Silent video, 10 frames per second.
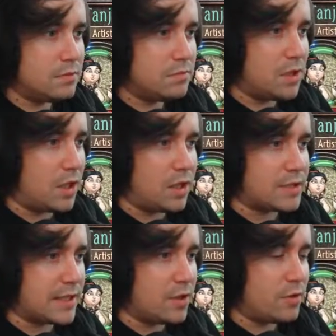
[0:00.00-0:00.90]
No, I
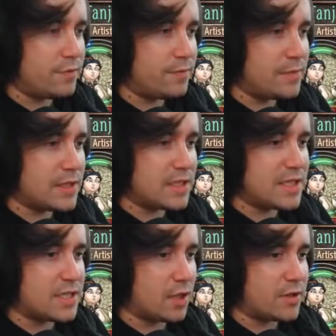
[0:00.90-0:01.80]
can't take that off. It's
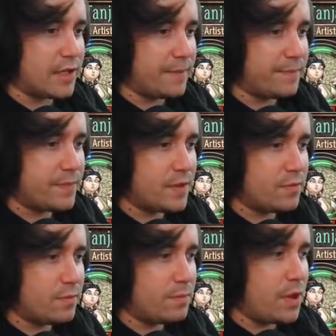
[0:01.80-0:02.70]
just stuck there.
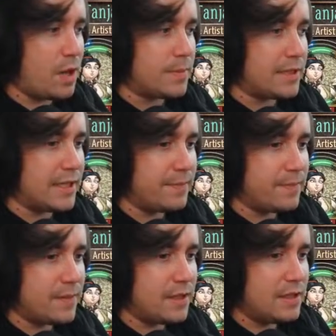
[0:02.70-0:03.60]
Permanently.
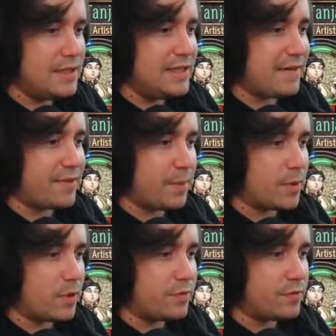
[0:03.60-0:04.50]
Never
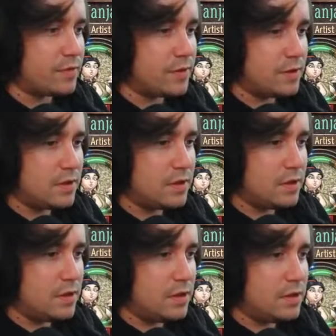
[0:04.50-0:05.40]
coming off.
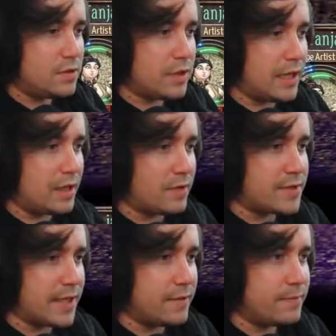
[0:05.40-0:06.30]
Do a
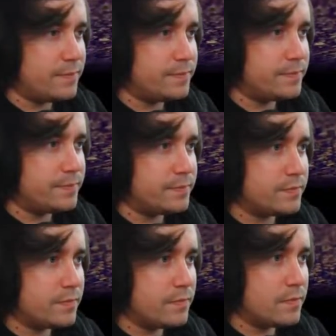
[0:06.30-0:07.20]
handcuffs again.
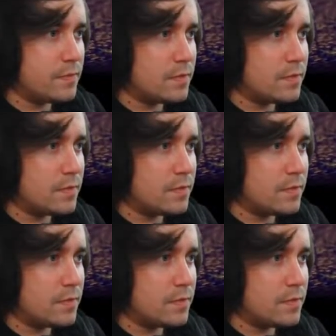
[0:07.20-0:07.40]
Gotcha.